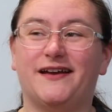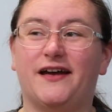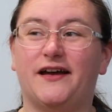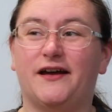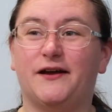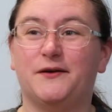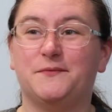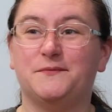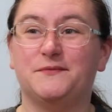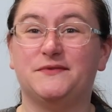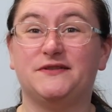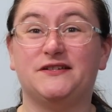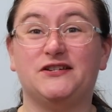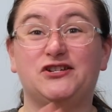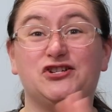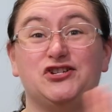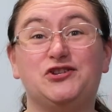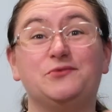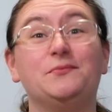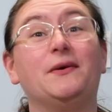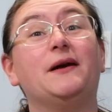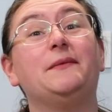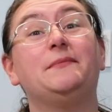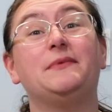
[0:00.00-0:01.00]
Um,
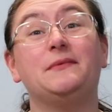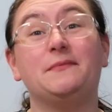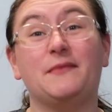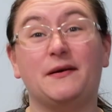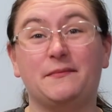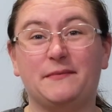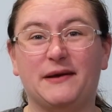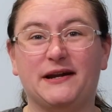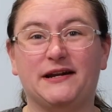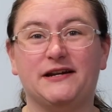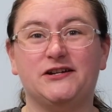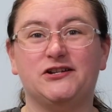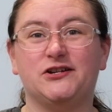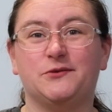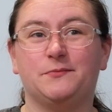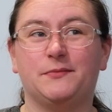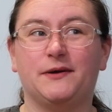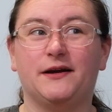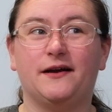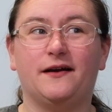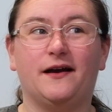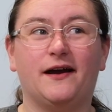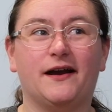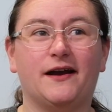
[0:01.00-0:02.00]
she might be my manager,
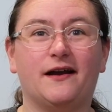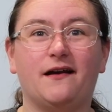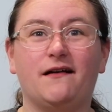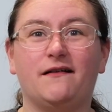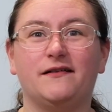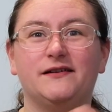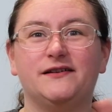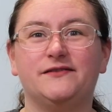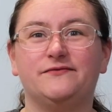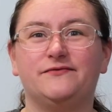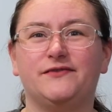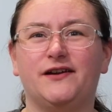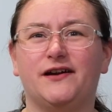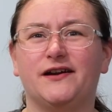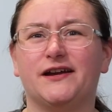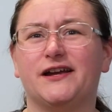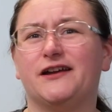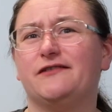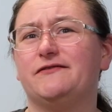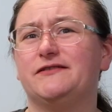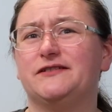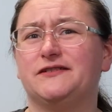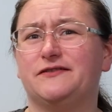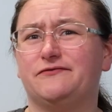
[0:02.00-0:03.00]
but I kind of like
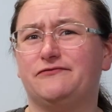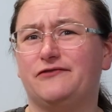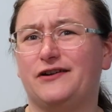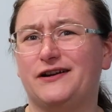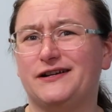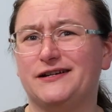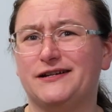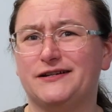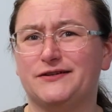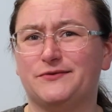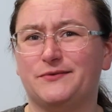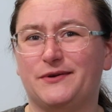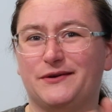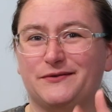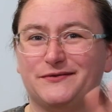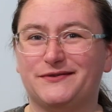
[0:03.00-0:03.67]
her as a friend as well.